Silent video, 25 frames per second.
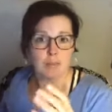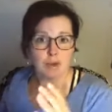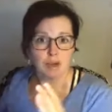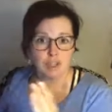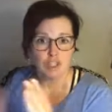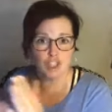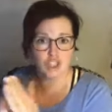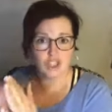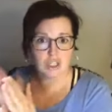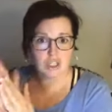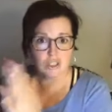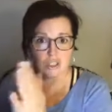I
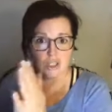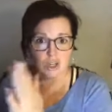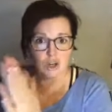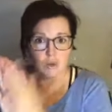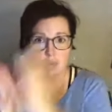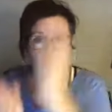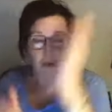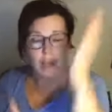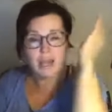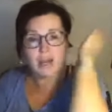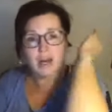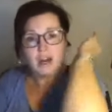put just a
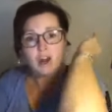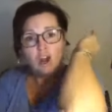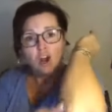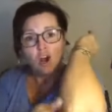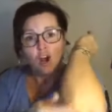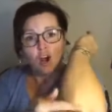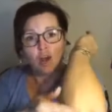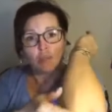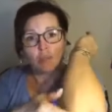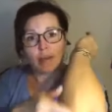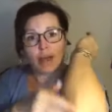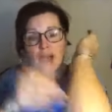little bit
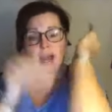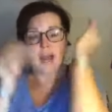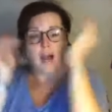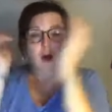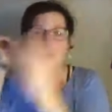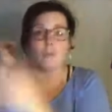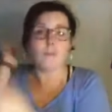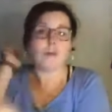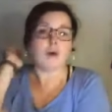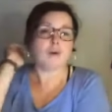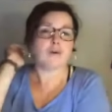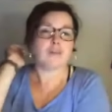on my
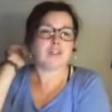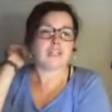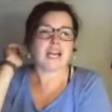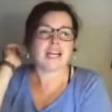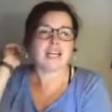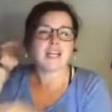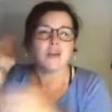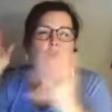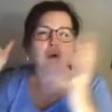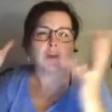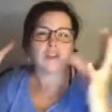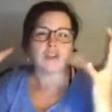elbows,
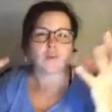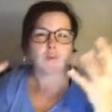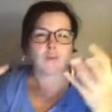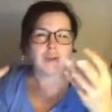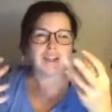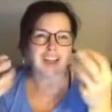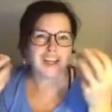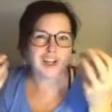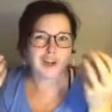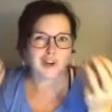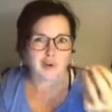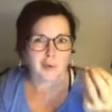anywhere that
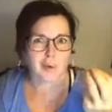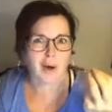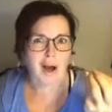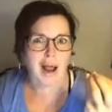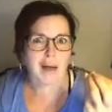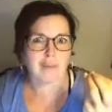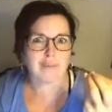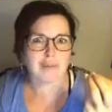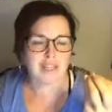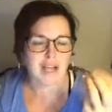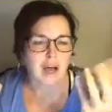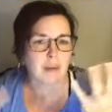really
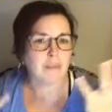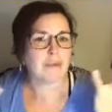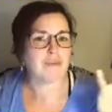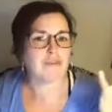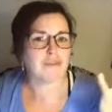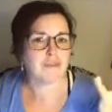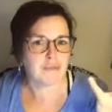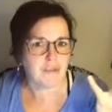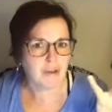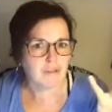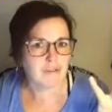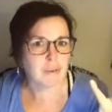grabs up
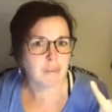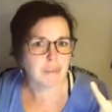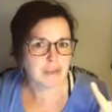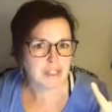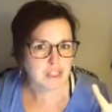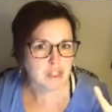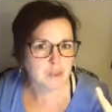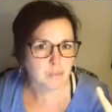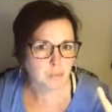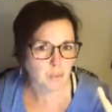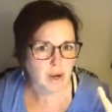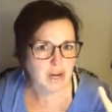if you've ever
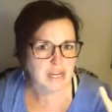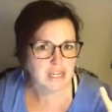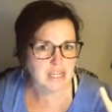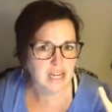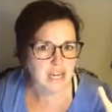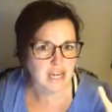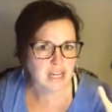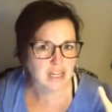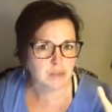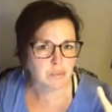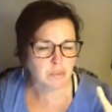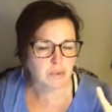been spray
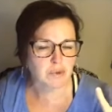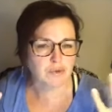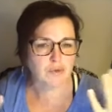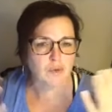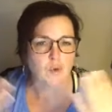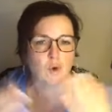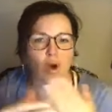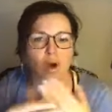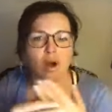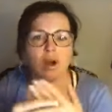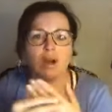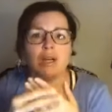tanned
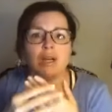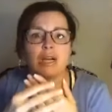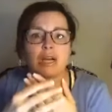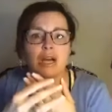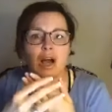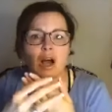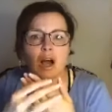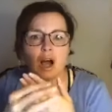before,